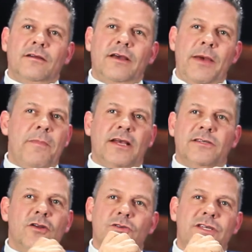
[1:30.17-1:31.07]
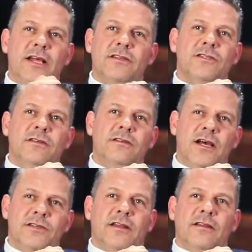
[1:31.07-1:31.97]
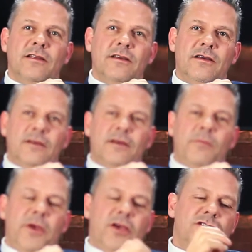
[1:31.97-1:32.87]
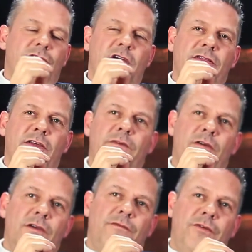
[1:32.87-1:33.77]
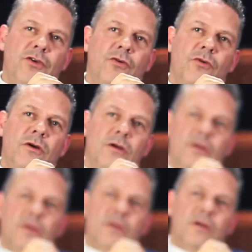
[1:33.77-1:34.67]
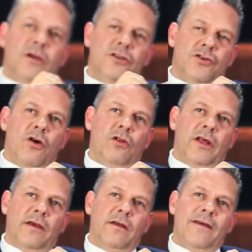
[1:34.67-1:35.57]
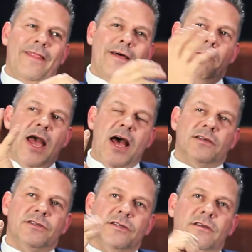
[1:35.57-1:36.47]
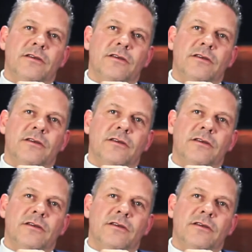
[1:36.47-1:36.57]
It makes no sense, does it? Because you've got the very few controlling the mass.